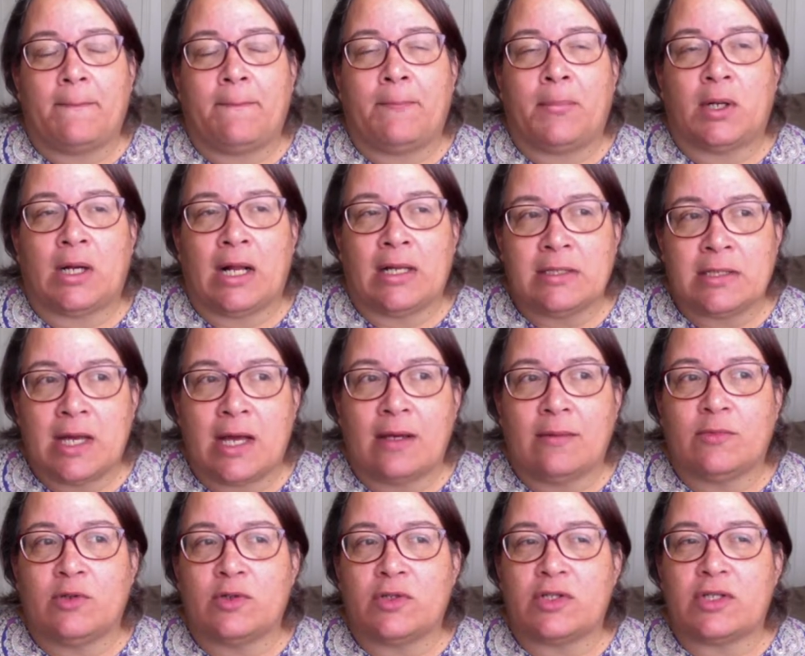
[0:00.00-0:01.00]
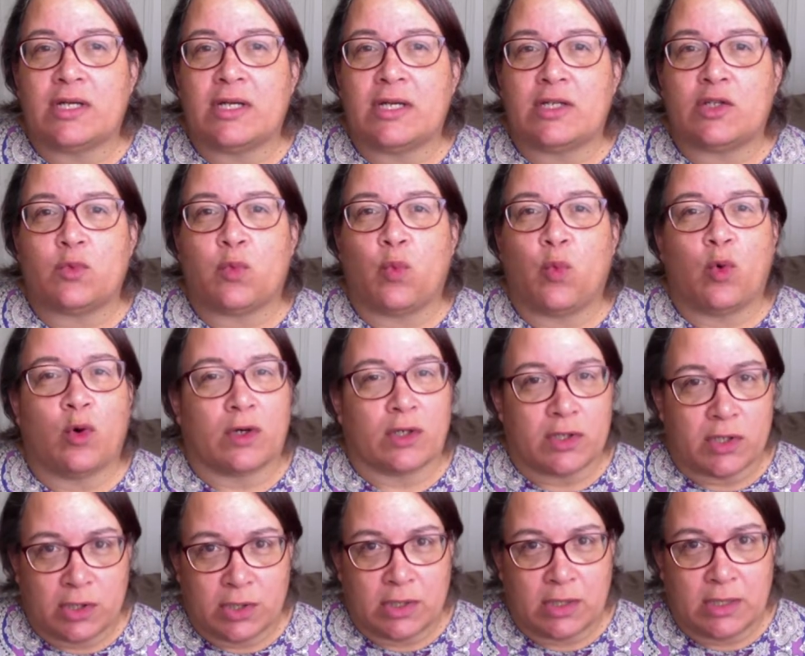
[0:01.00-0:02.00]
But Alzheimer's is
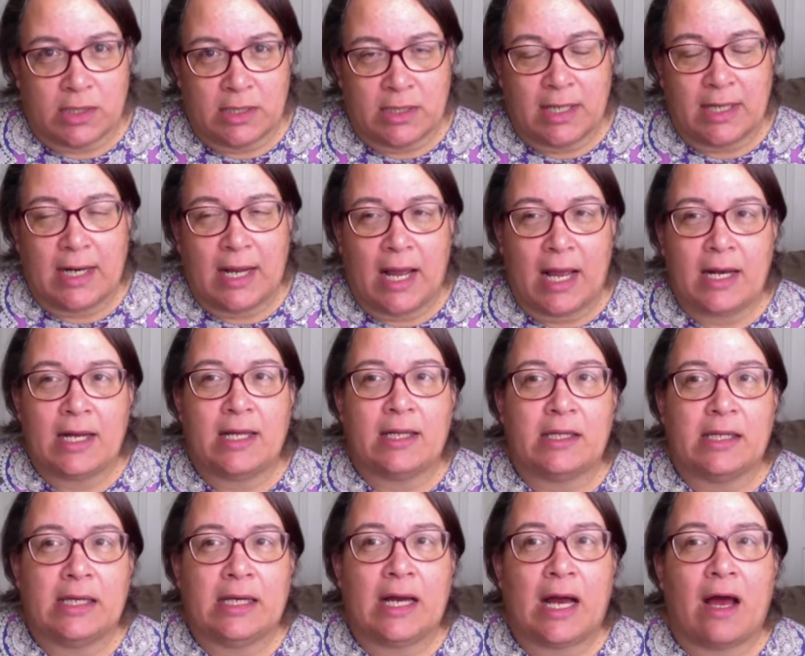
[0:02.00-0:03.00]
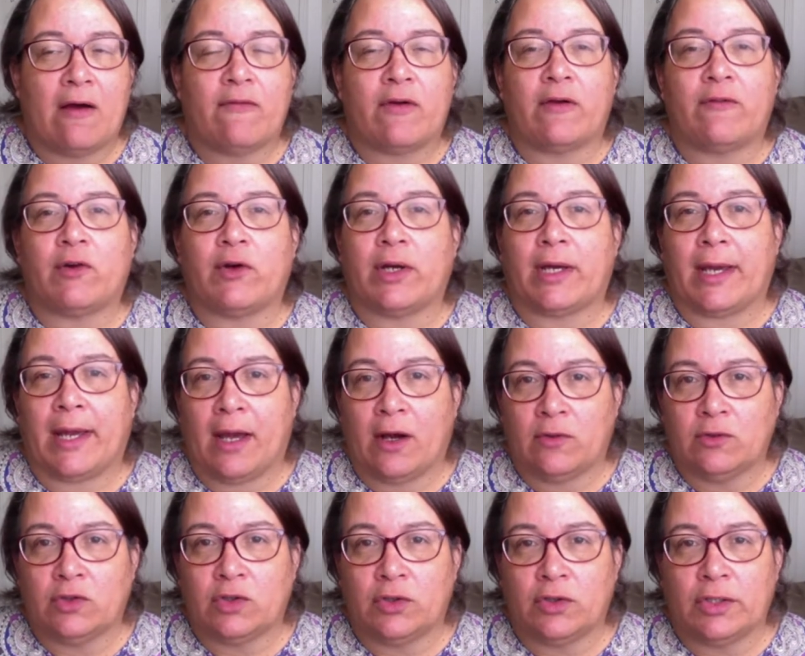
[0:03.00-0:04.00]
worse than anything I've ever
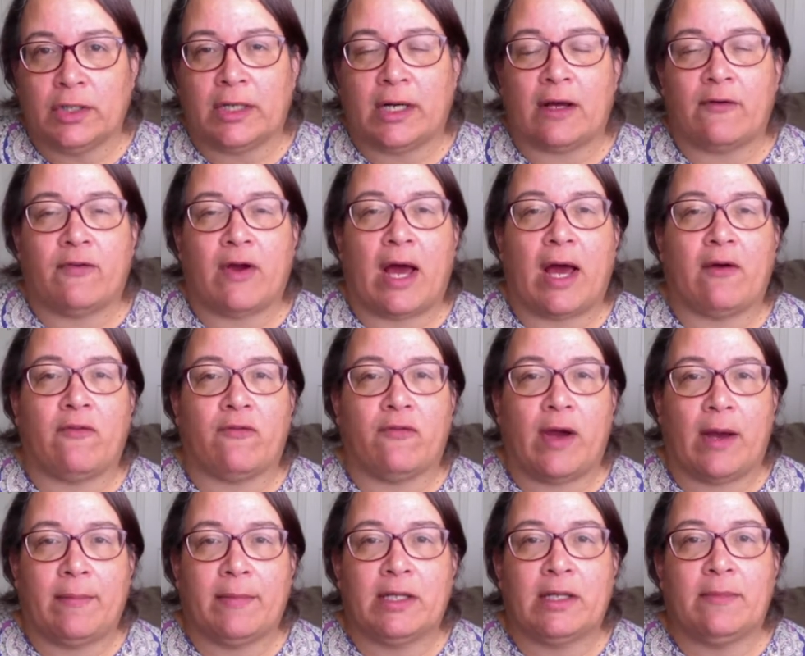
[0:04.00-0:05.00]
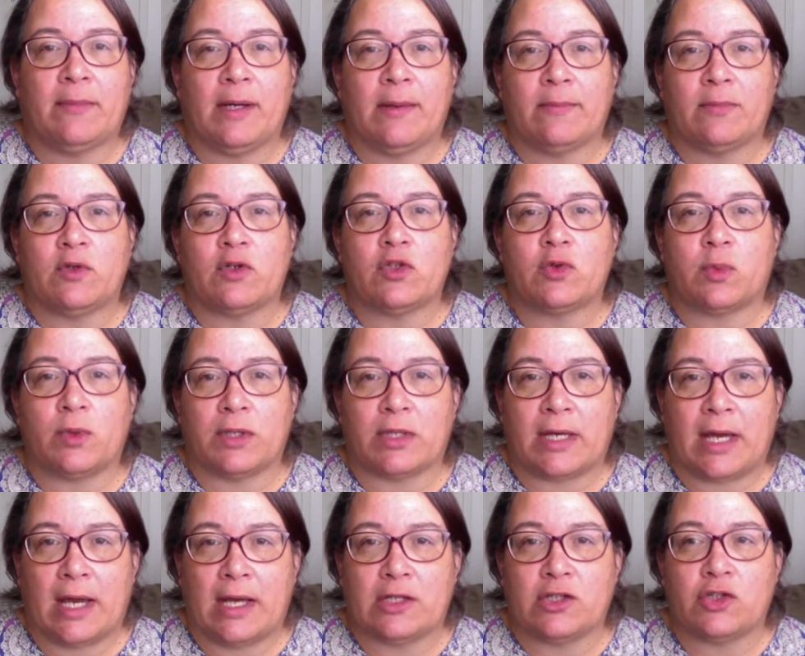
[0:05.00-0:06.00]
encountered. And I've had family members with
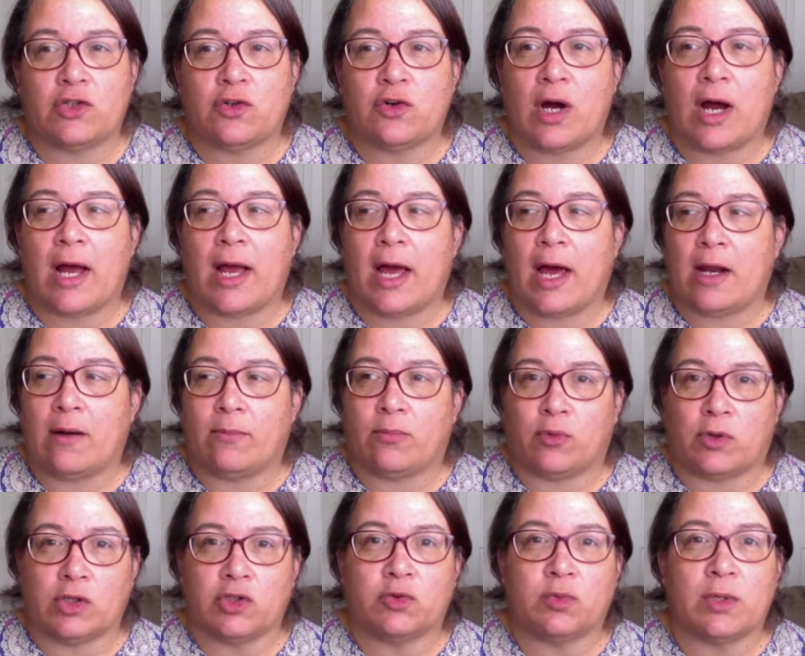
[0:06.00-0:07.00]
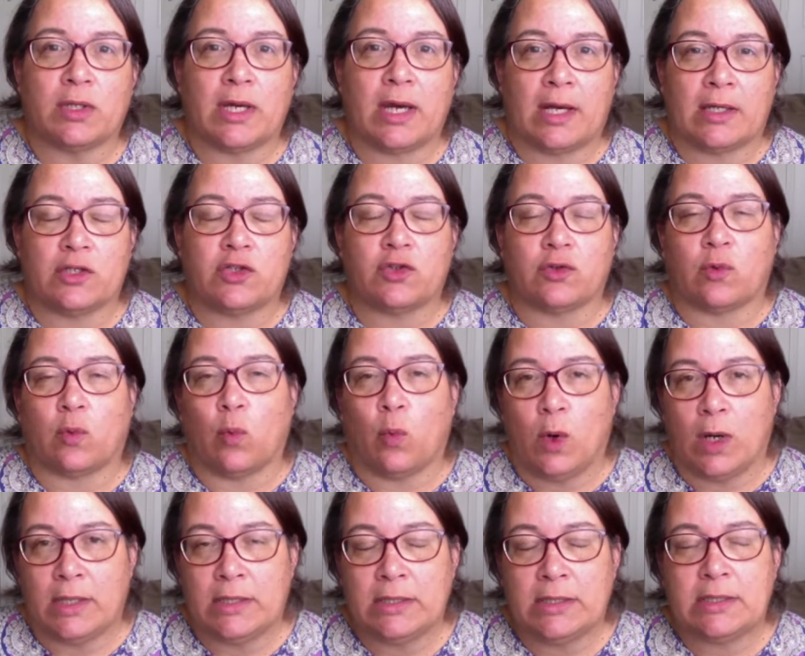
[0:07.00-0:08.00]
cancer. I had a brush with cancer
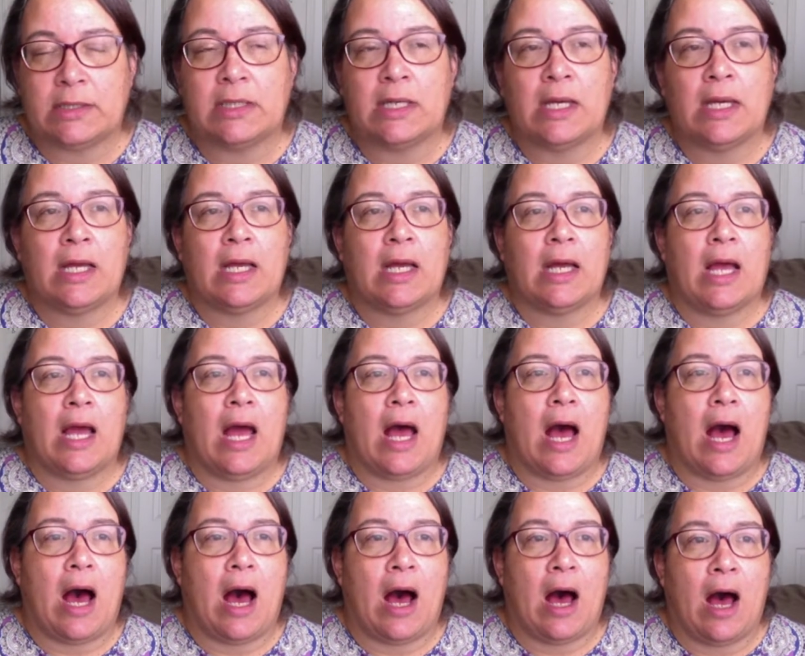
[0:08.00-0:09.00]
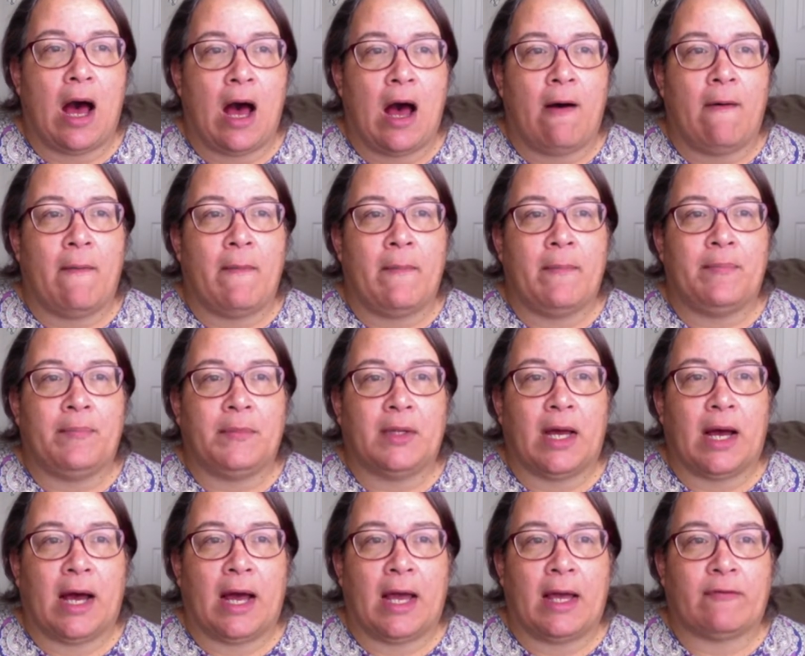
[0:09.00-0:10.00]
once.
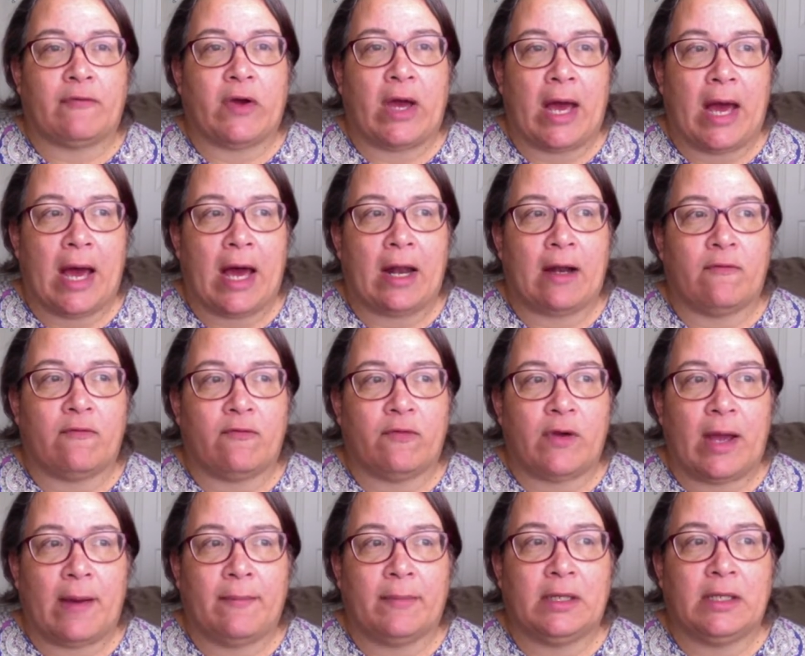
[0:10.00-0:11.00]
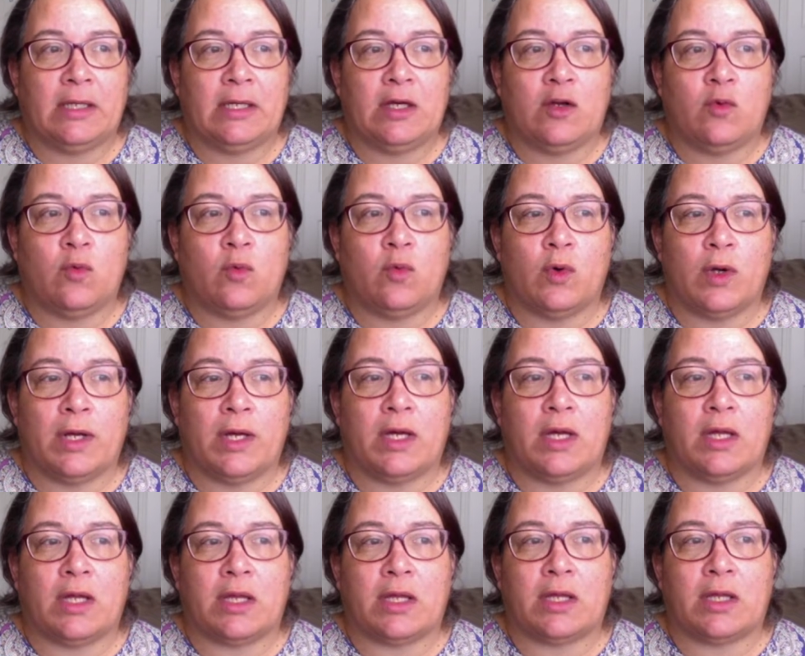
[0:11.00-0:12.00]
I've had family
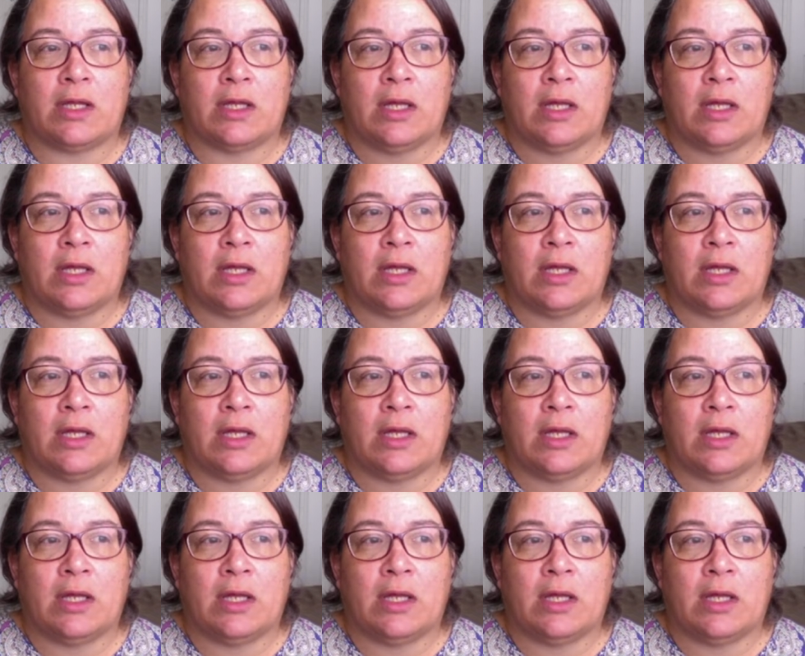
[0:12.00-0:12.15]
with